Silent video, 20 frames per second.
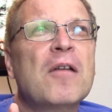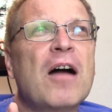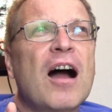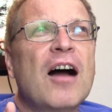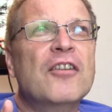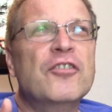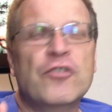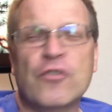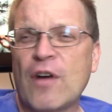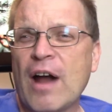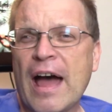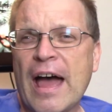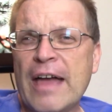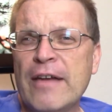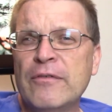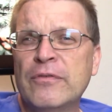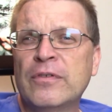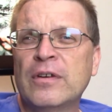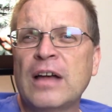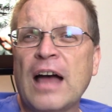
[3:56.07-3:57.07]

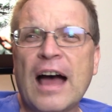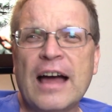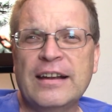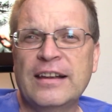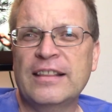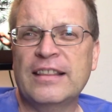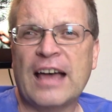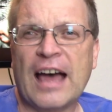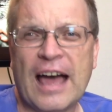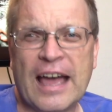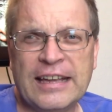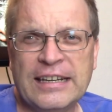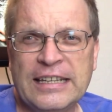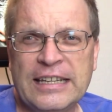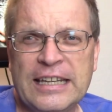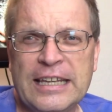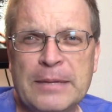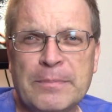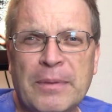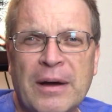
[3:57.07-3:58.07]
drive onto the
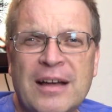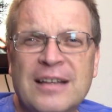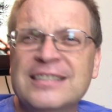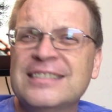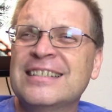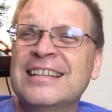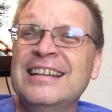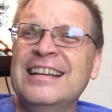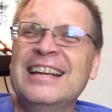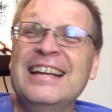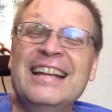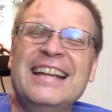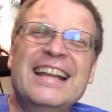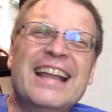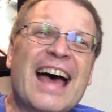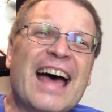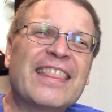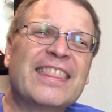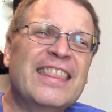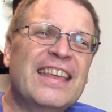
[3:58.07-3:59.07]
IDE bus.
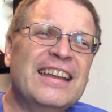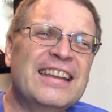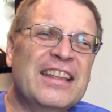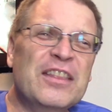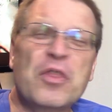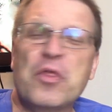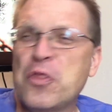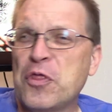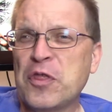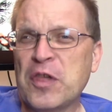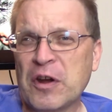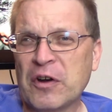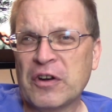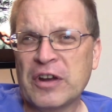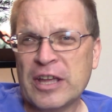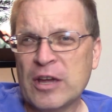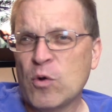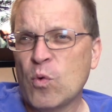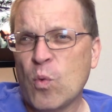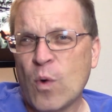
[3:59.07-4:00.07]
Not that in
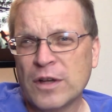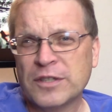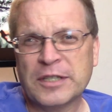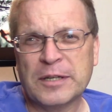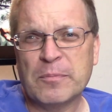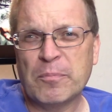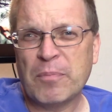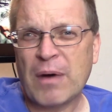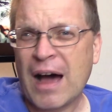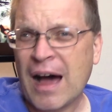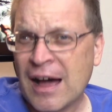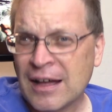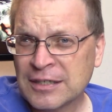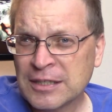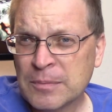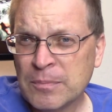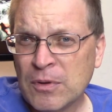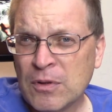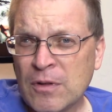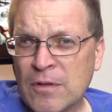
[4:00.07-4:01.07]
theory it wasn't
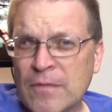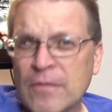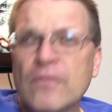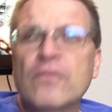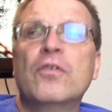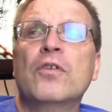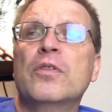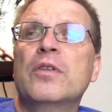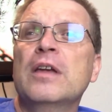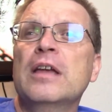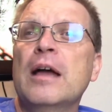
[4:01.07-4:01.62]
possible for the